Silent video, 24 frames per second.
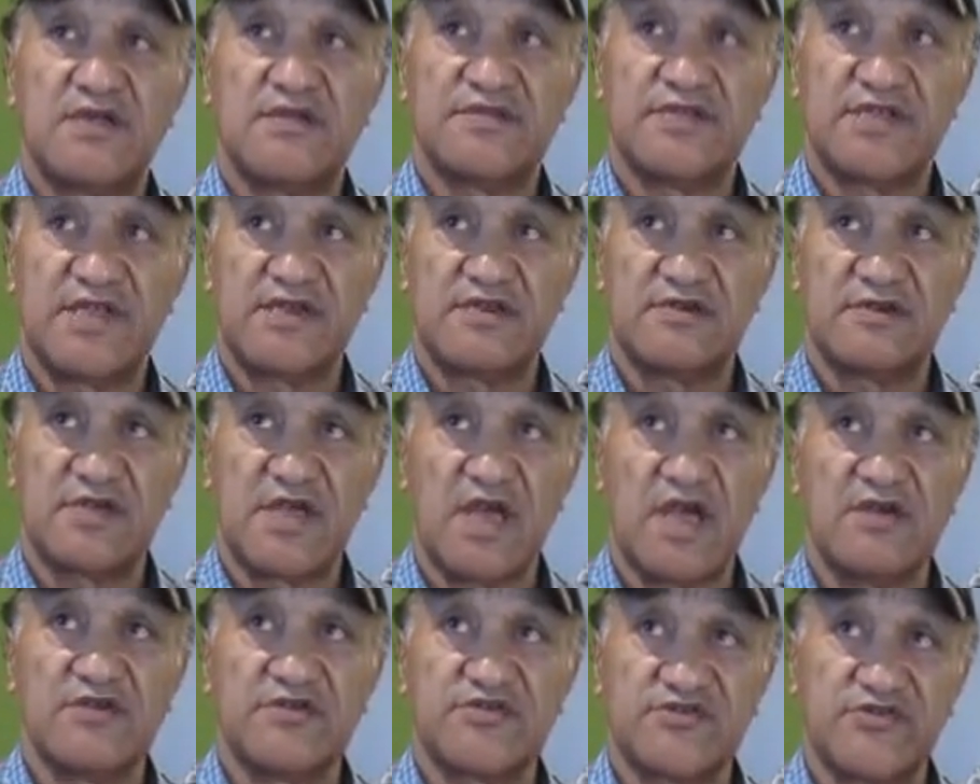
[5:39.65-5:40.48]
that'll
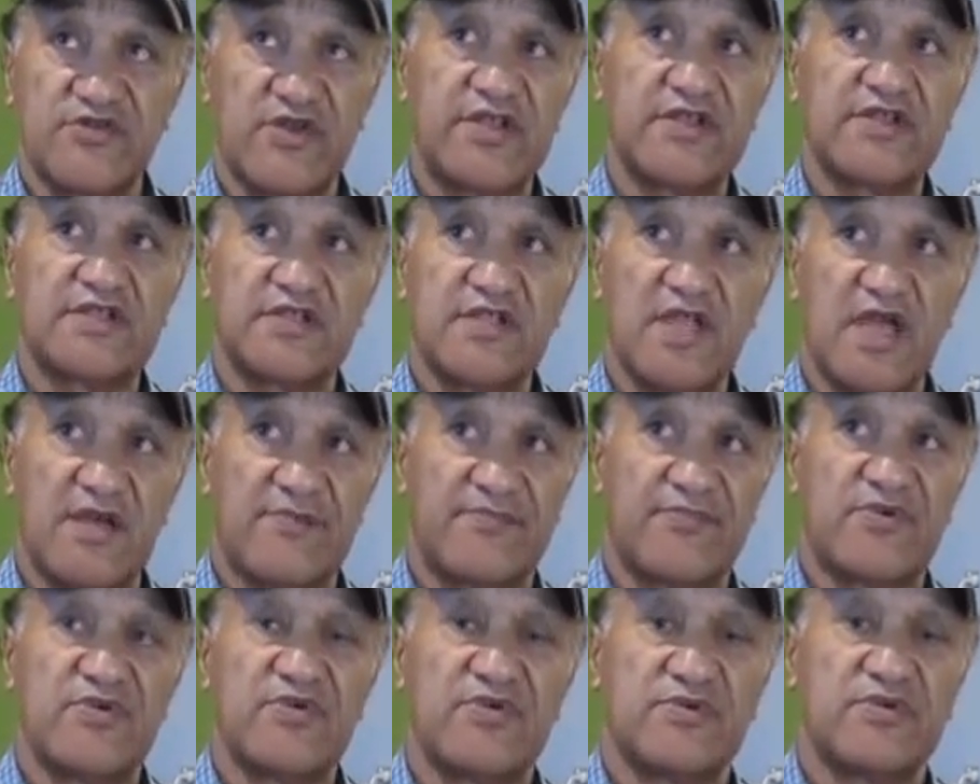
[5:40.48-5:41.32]
go straight
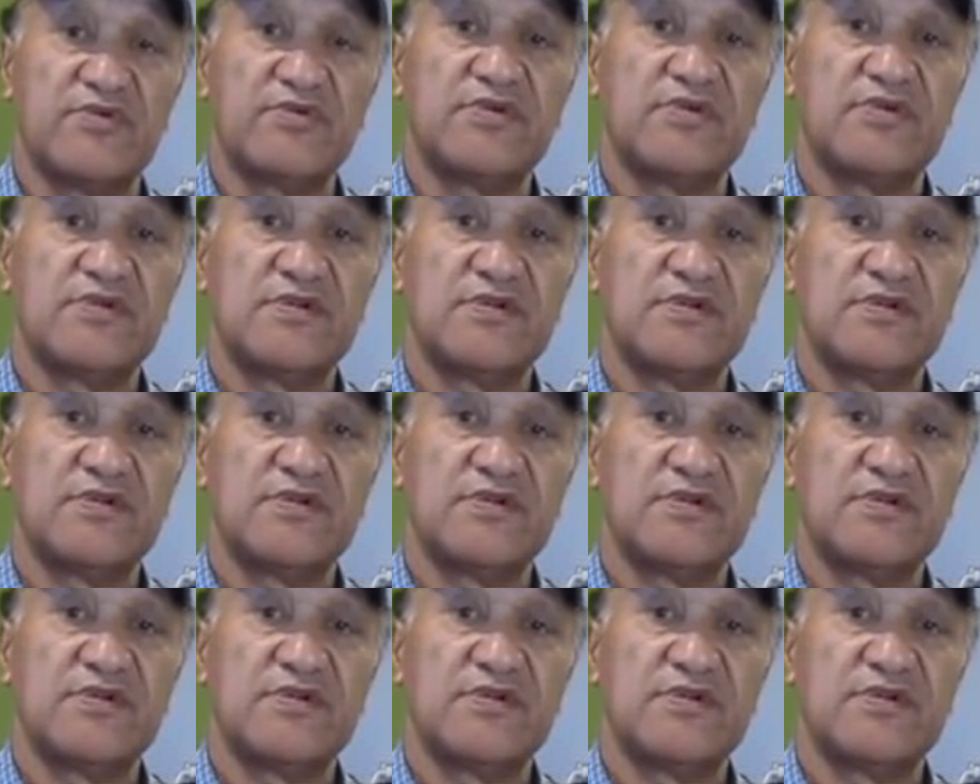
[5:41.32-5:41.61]
hapu,